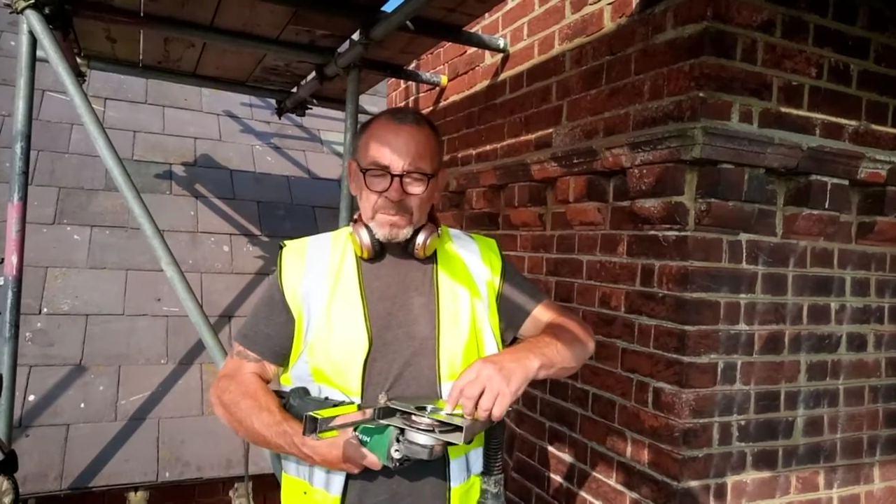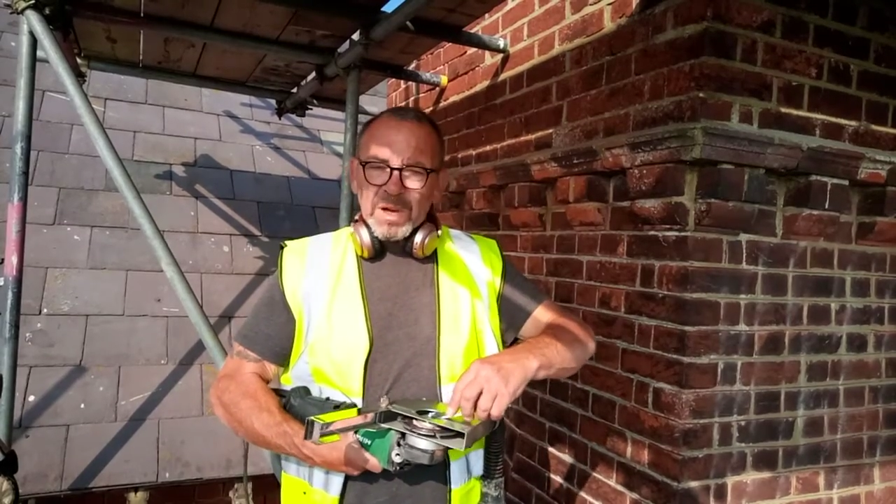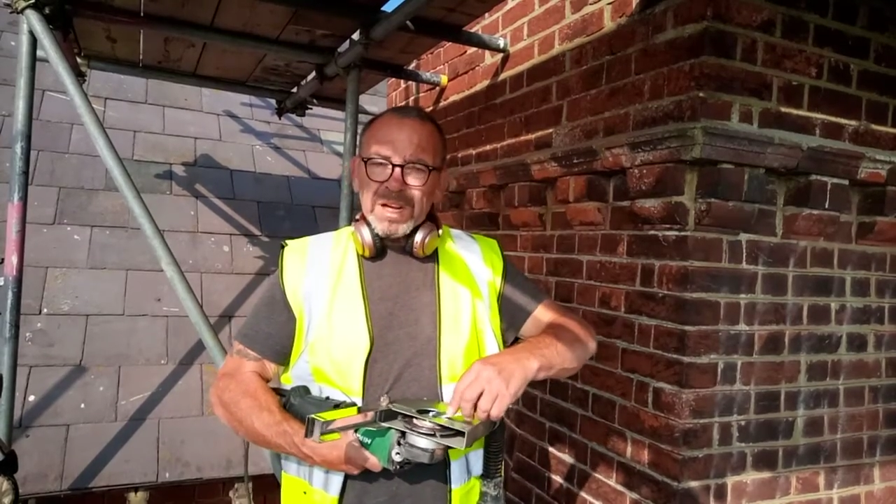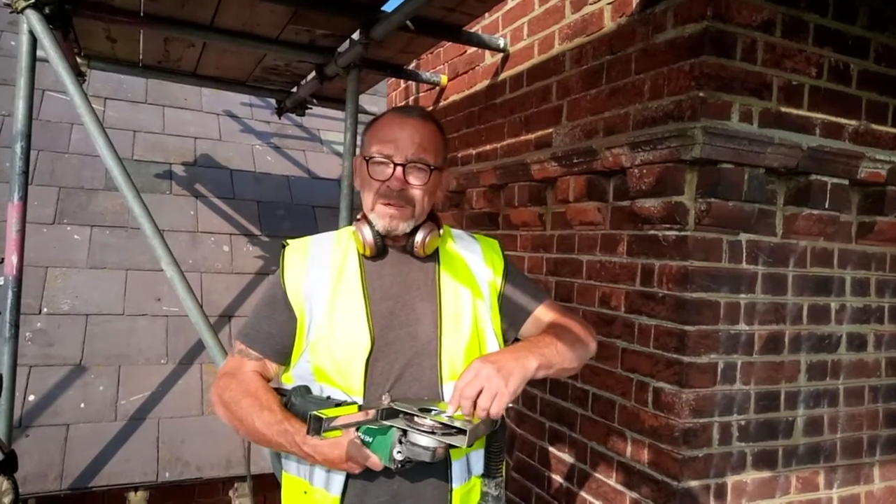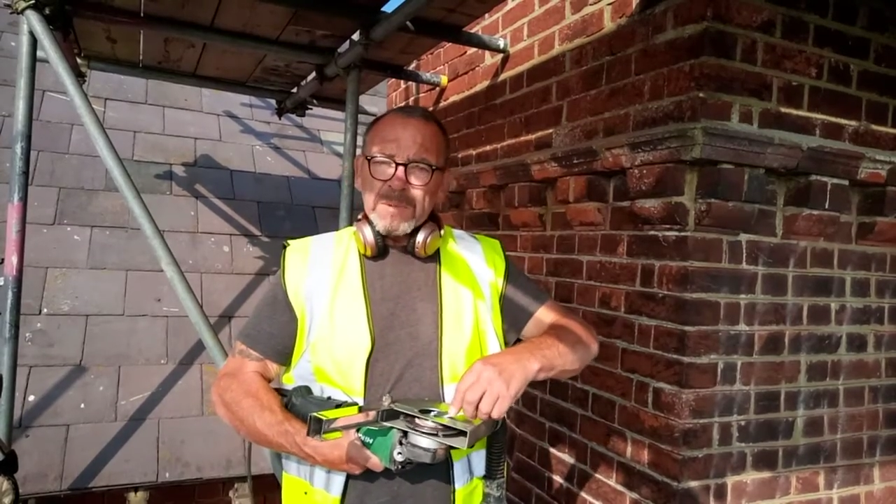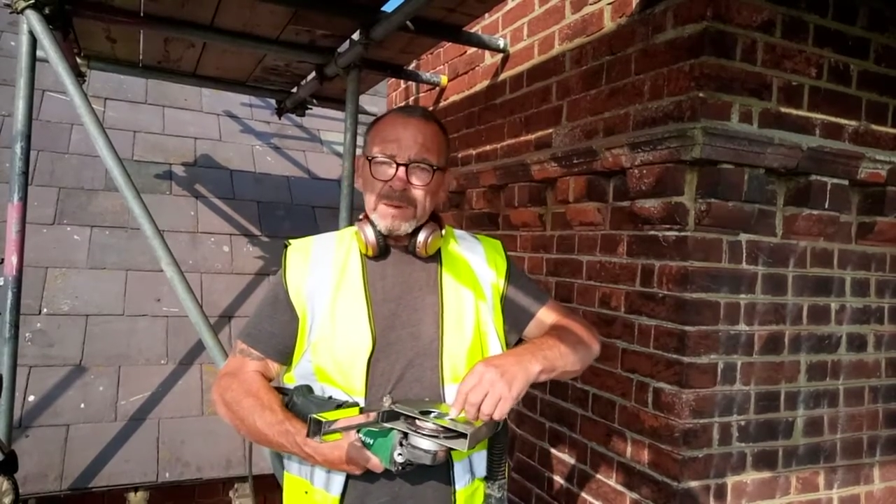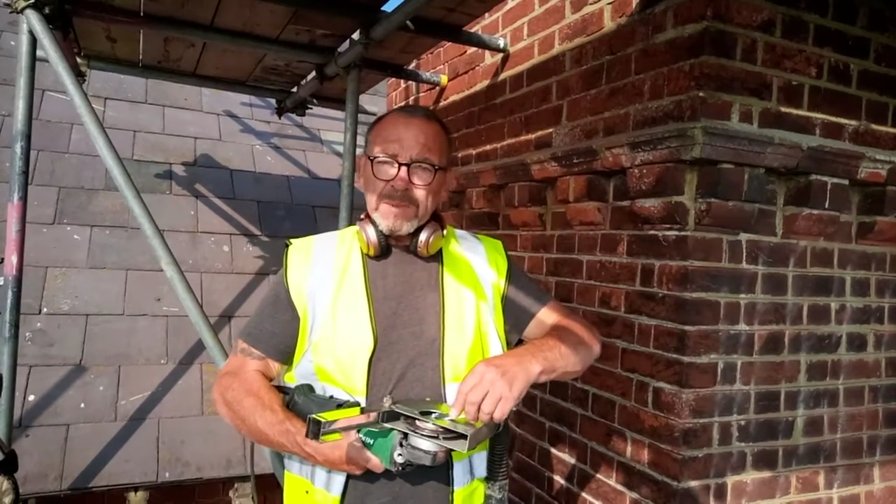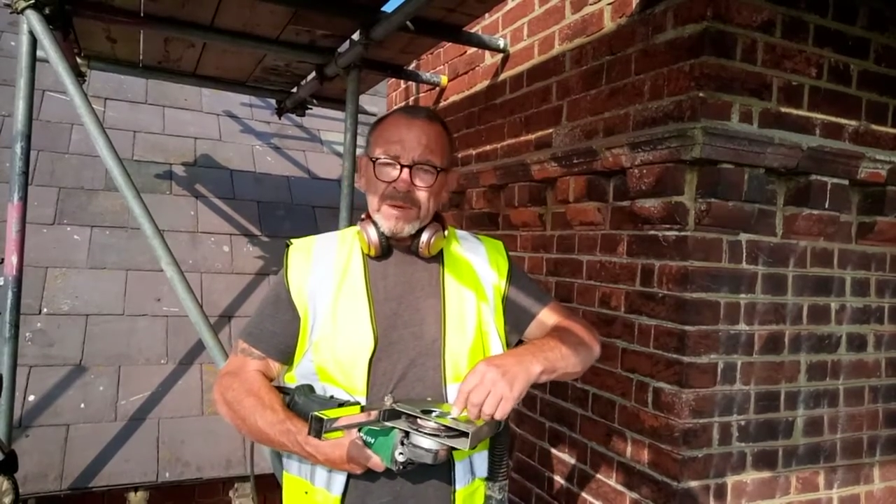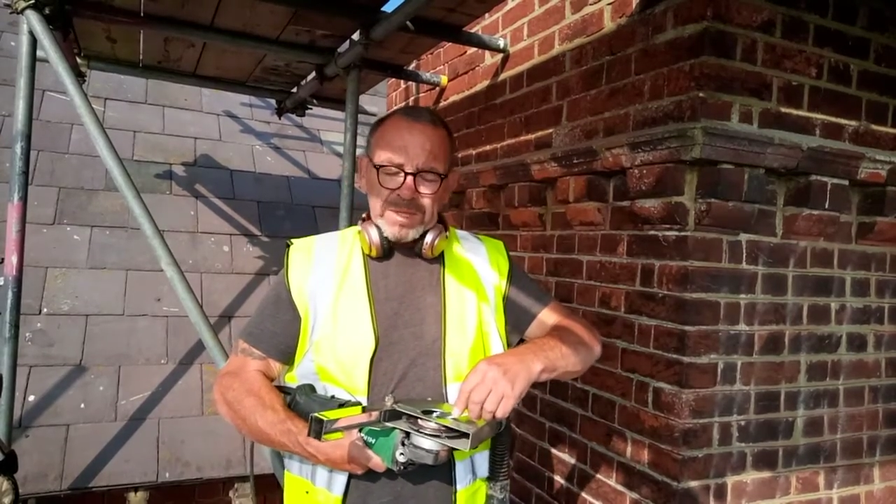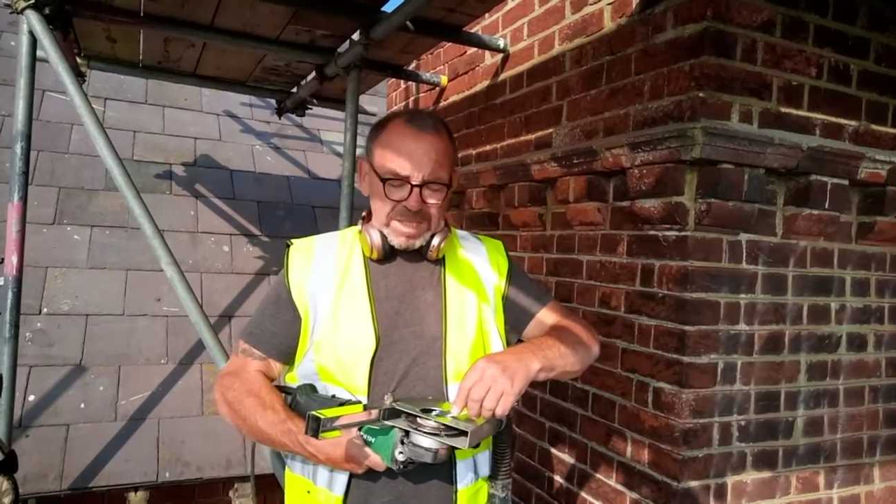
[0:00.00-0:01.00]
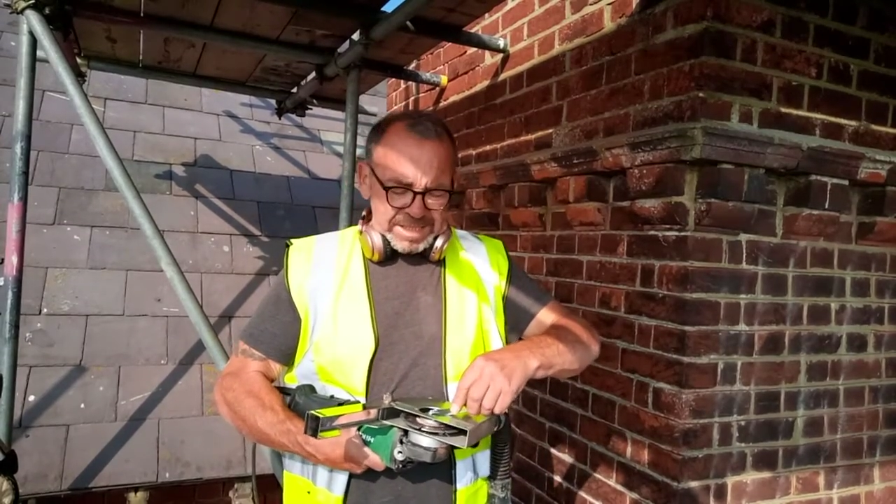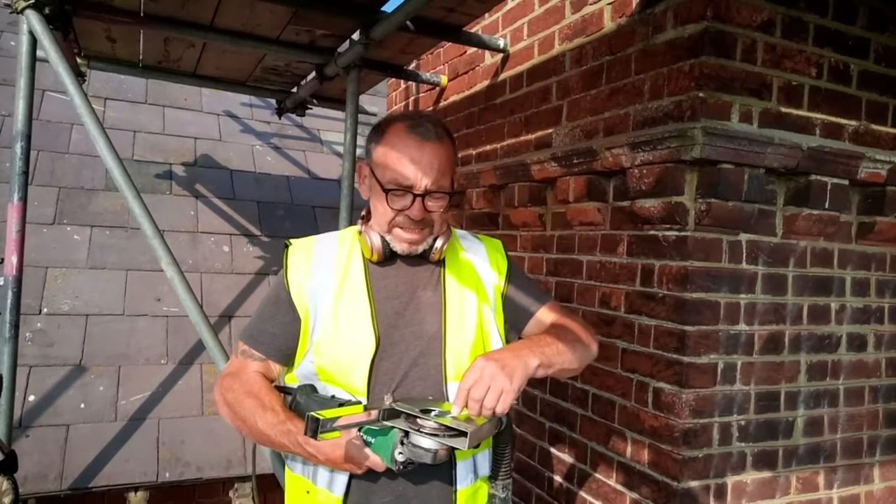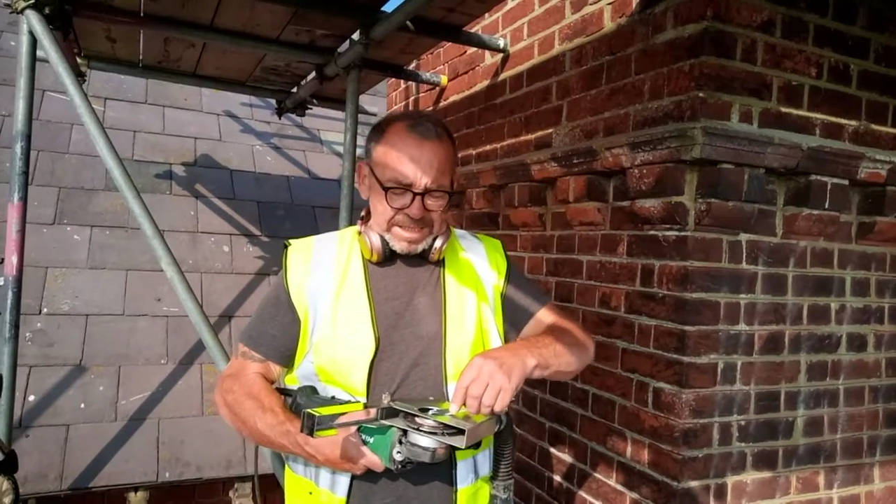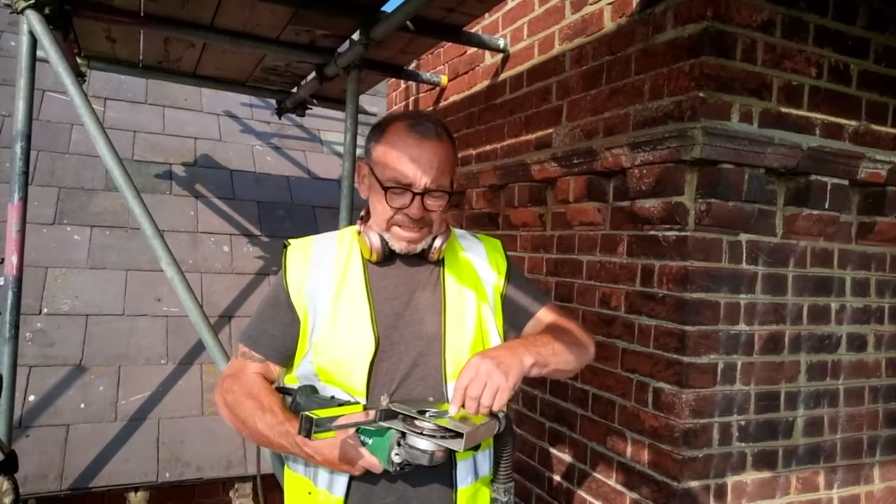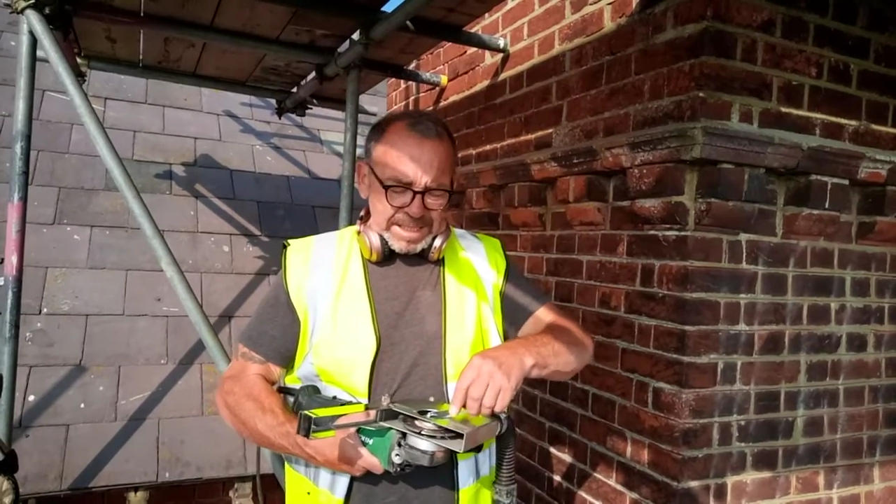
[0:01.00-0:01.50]
my only bugbear with this
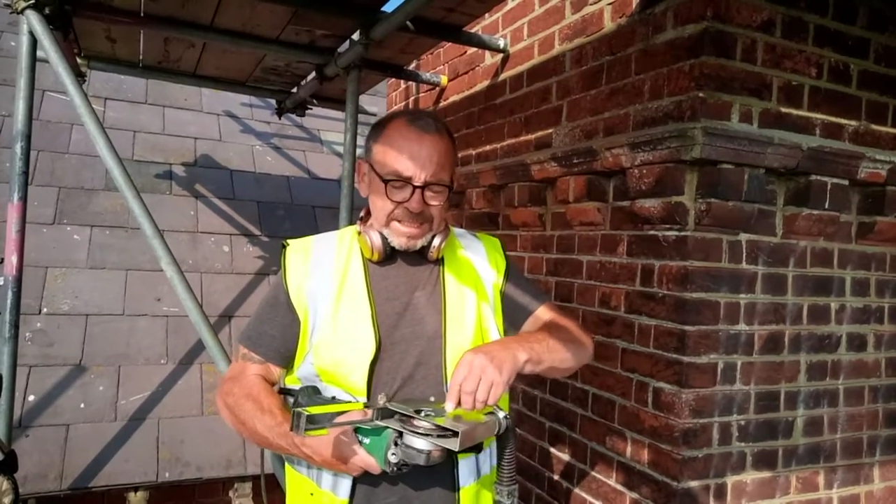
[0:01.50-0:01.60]
is